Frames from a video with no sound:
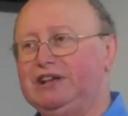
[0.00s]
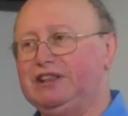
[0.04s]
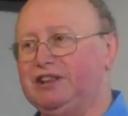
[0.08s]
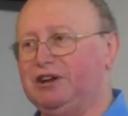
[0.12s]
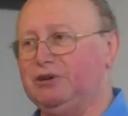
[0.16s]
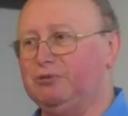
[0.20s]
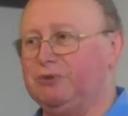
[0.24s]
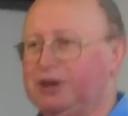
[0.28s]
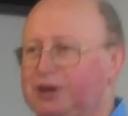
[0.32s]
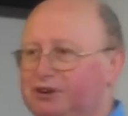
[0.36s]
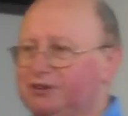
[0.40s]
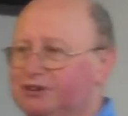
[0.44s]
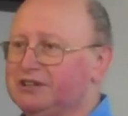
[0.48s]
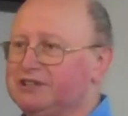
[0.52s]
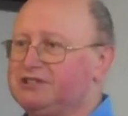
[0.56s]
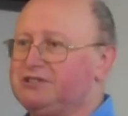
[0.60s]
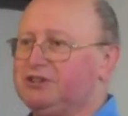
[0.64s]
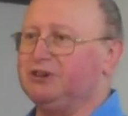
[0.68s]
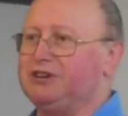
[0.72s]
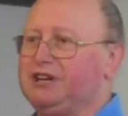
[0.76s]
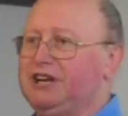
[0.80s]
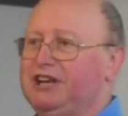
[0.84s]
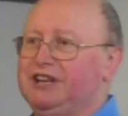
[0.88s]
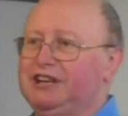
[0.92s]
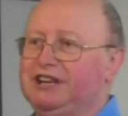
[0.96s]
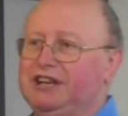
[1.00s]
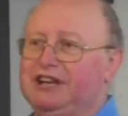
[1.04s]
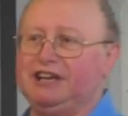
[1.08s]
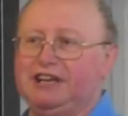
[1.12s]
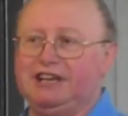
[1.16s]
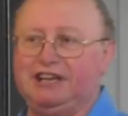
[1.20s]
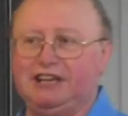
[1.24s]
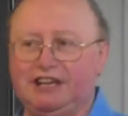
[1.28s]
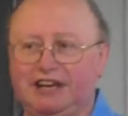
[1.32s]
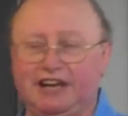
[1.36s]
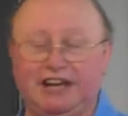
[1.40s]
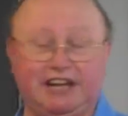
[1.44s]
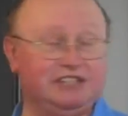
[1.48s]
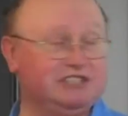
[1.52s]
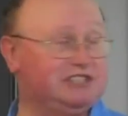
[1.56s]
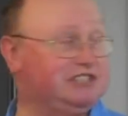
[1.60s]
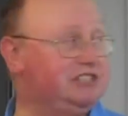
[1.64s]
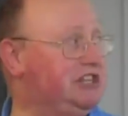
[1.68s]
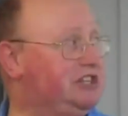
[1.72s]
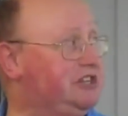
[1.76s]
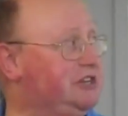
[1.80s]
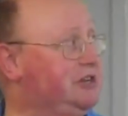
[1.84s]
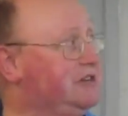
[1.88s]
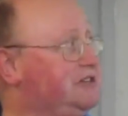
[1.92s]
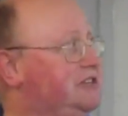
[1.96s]
that we undertook in the
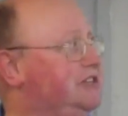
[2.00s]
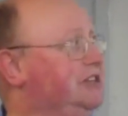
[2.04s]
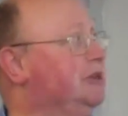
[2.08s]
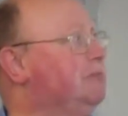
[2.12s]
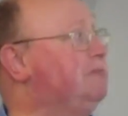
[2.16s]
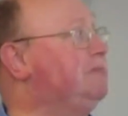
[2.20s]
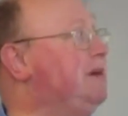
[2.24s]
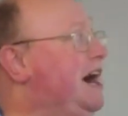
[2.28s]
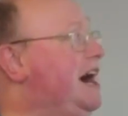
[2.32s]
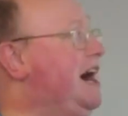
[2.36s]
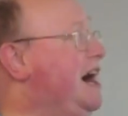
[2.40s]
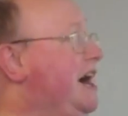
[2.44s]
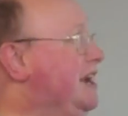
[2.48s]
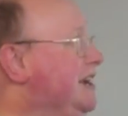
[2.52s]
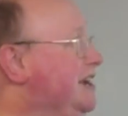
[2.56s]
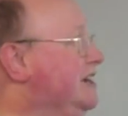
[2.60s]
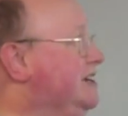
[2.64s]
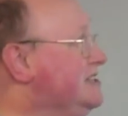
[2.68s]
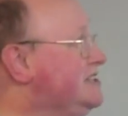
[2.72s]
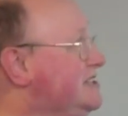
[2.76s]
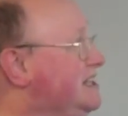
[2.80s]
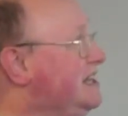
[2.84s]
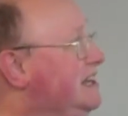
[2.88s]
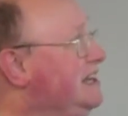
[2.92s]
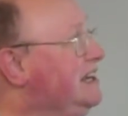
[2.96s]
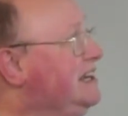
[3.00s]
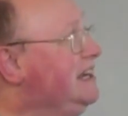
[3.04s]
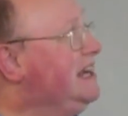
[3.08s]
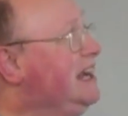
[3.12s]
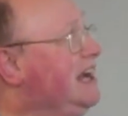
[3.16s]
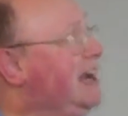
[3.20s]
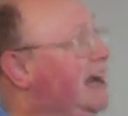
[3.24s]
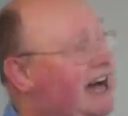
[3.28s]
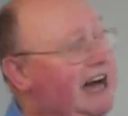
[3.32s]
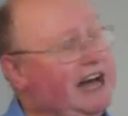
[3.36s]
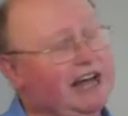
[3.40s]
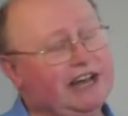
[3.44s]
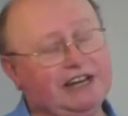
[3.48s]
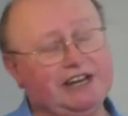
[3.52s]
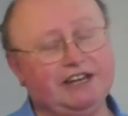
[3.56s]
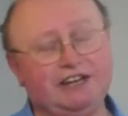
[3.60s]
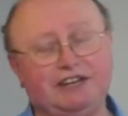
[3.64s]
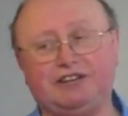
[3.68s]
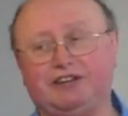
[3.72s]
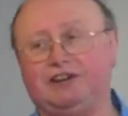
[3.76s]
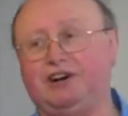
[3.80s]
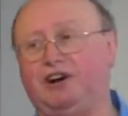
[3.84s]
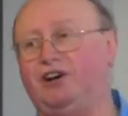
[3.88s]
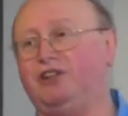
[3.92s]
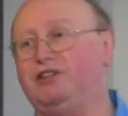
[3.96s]
institutional partners,
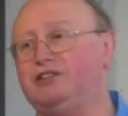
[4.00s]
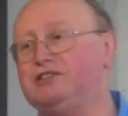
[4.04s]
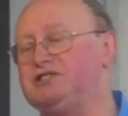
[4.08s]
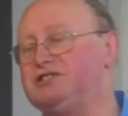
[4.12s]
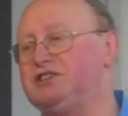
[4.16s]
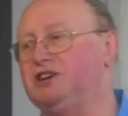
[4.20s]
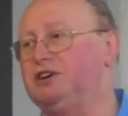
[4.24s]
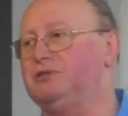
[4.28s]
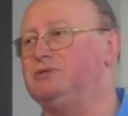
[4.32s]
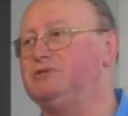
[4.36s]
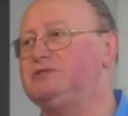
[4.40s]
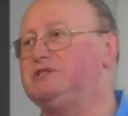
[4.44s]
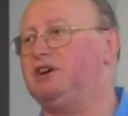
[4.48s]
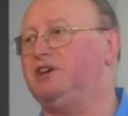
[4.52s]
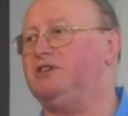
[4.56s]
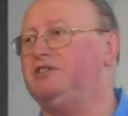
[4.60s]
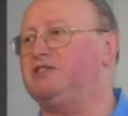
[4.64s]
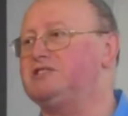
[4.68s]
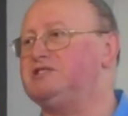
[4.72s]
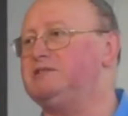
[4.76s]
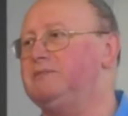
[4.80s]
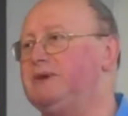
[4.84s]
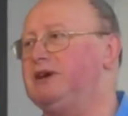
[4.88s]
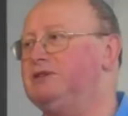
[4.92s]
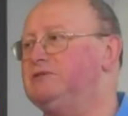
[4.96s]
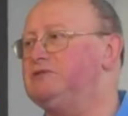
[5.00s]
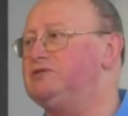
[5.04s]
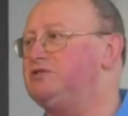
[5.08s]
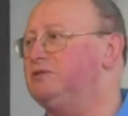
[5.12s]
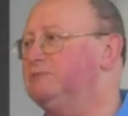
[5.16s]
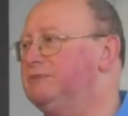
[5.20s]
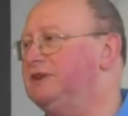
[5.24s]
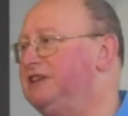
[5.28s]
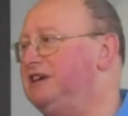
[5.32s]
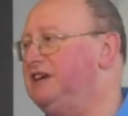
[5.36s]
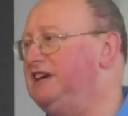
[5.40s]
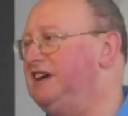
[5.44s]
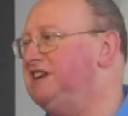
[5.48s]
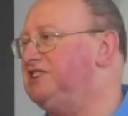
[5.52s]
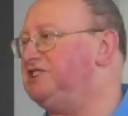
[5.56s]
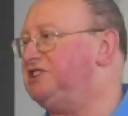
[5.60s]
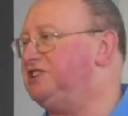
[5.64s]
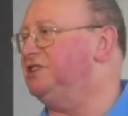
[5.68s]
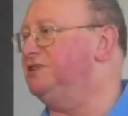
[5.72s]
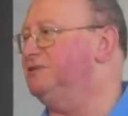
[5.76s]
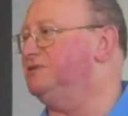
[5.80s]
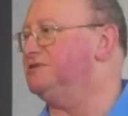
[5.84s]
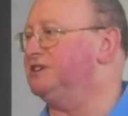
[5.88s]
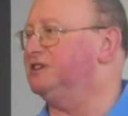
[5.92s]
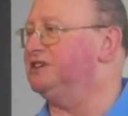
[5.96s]
and also talks about some of the
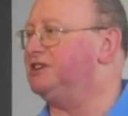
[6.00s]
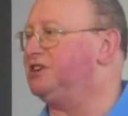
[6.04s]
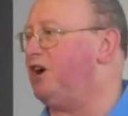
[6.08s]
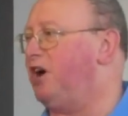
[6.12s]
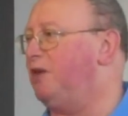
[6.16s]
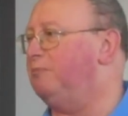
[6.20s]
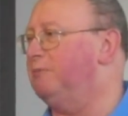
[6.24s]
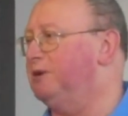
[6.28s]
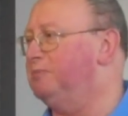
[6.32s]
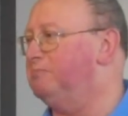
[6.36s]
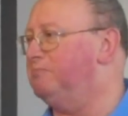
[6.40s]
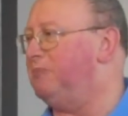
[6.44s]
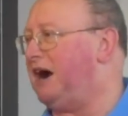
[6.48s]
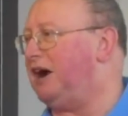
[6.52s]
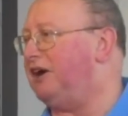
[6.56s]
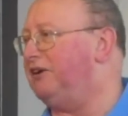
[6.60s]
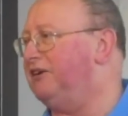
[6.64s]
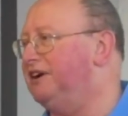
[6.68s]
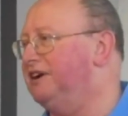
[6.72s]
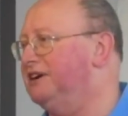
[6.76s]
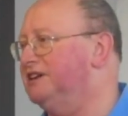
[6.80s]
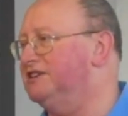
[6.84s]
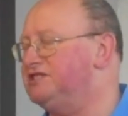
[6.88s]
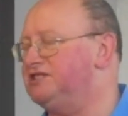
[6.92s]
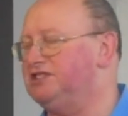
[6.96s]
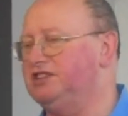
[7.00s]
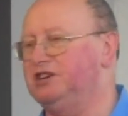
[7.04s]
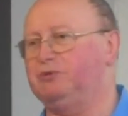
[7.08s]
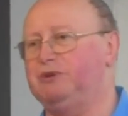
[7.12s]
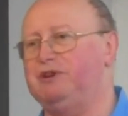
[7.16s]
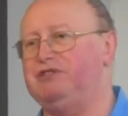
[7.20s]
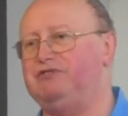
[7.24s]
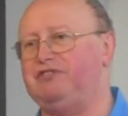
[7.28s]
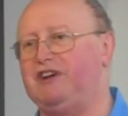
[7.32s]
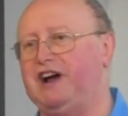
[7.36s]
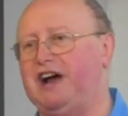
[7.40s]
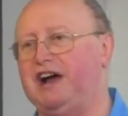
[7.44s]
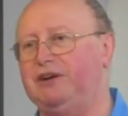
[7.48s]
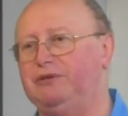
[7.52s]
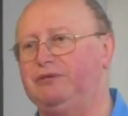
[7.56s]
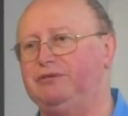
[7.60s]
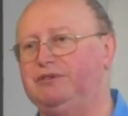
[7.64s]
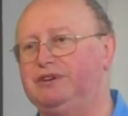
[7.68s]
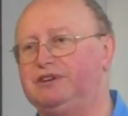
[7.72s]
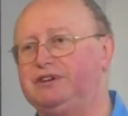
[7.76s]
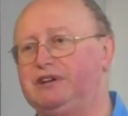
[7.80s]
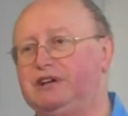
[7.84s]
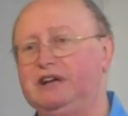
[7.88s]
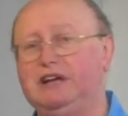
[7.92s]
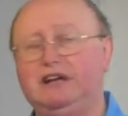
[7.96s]
issues and common barriers that we
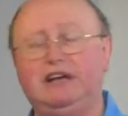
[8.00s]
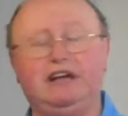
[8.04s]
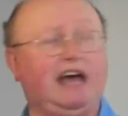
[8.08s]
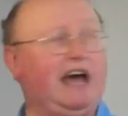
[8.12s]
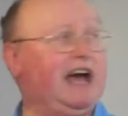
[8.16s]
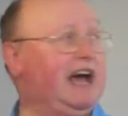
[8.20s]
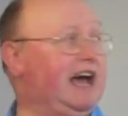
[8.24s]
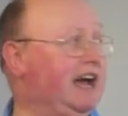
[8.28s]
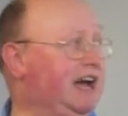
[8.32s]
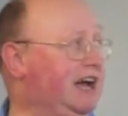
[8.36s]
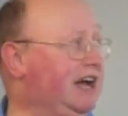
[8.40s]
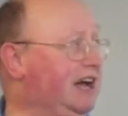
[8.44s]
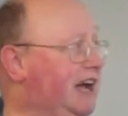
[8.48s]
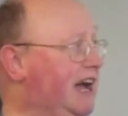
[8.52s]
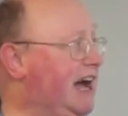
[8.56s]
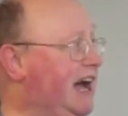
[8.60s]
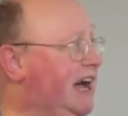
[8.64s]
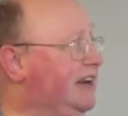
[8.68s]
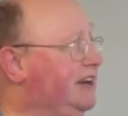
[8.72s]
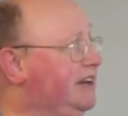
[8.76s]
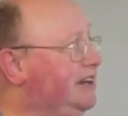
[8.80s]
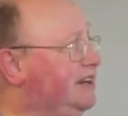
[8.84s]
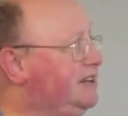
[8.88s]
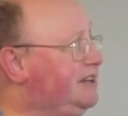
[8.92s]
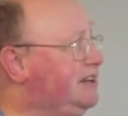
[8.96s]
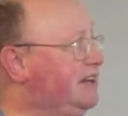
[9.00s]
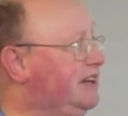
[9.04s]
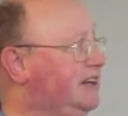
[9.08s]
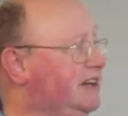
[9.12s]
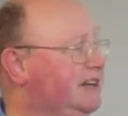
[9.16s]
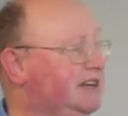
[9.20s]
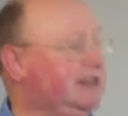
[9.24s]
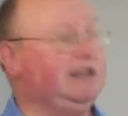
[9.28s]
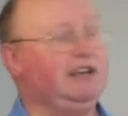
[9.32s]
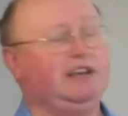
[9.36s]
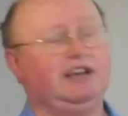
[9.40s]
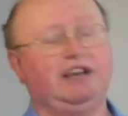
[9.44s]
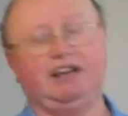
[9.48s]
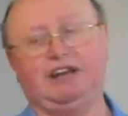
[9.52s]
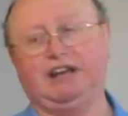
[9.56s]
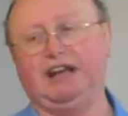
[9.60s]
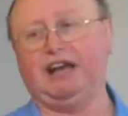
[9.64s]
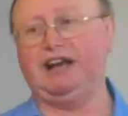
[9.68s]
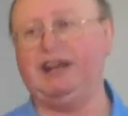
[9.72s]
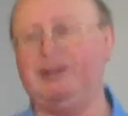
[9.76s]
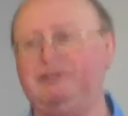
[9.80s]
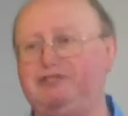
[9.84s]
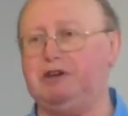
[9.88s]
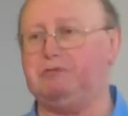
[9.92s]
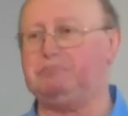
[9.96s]
found. And
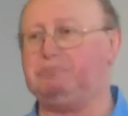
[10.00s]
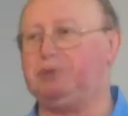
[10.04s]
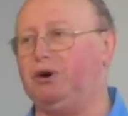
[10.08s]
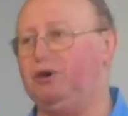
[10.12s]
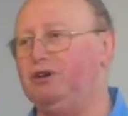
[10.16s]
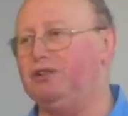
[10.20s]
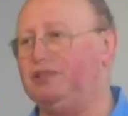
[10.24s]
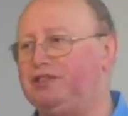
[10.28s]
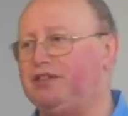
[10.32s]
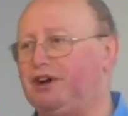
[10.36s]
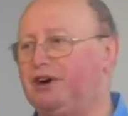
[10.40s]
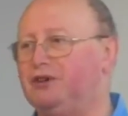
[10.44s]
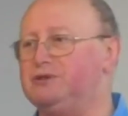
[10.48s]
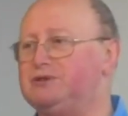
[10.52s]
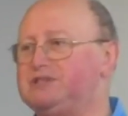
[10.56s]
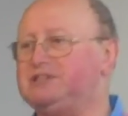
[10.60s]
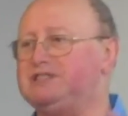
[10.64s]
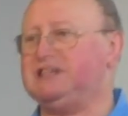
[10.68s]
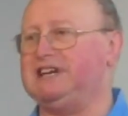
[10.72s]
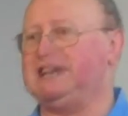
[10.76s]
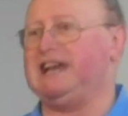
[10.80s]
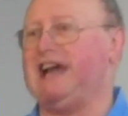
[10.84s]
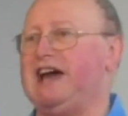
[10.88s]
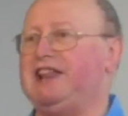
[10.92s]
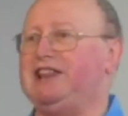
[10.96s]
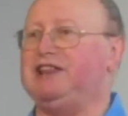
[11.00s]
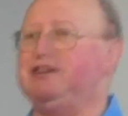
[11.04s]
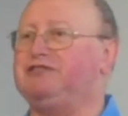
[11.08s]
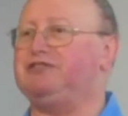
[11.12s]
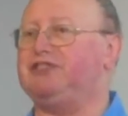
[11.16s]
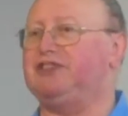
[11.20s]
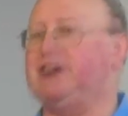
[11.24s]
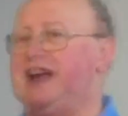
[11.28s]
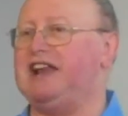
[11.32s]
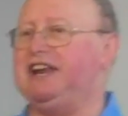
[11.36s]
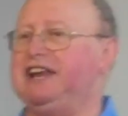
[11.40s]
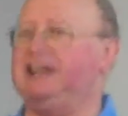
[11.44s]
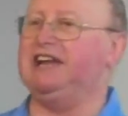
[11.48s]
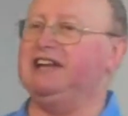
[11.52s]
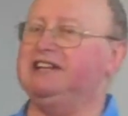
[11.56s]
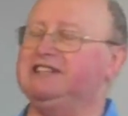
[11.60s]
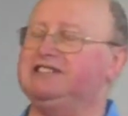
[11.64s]
if you put those together for any